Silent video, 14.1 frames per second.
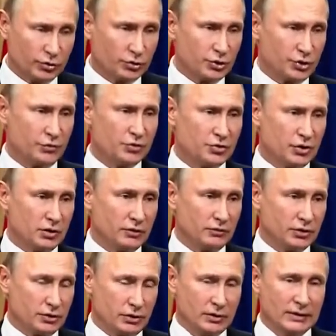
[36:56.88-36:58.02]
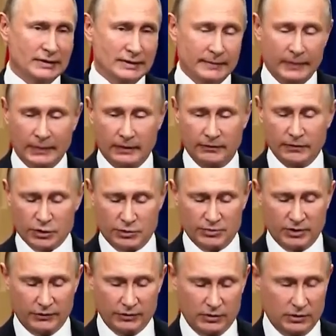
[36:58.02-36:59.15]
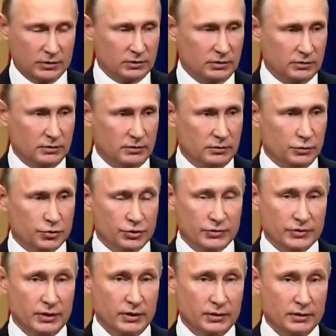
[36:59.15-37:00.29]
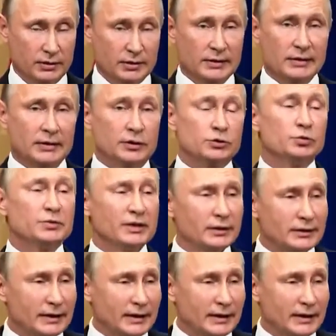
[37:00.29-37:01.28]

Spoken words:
drop, will be decreased manifold. And I believe it's crucial